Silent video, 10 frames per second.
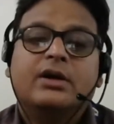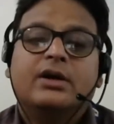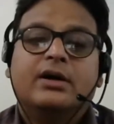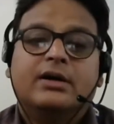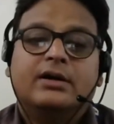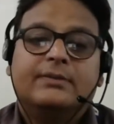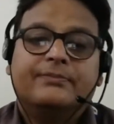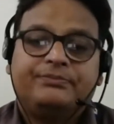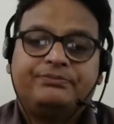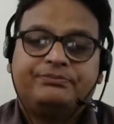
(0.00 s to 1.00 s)
uh,
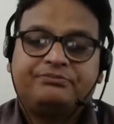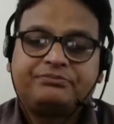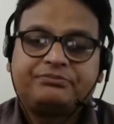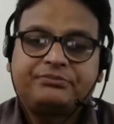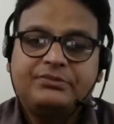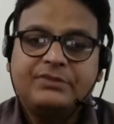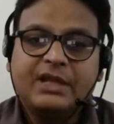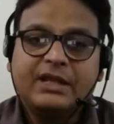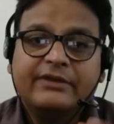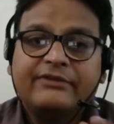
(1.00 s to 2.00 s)

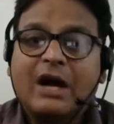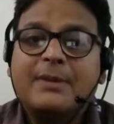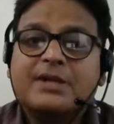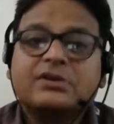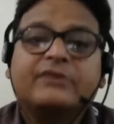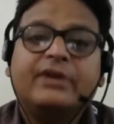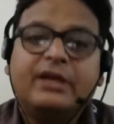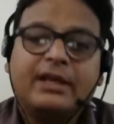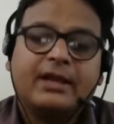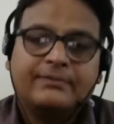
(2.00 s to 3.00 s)
the farmers of
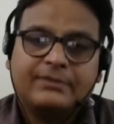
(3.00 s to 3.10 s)
India,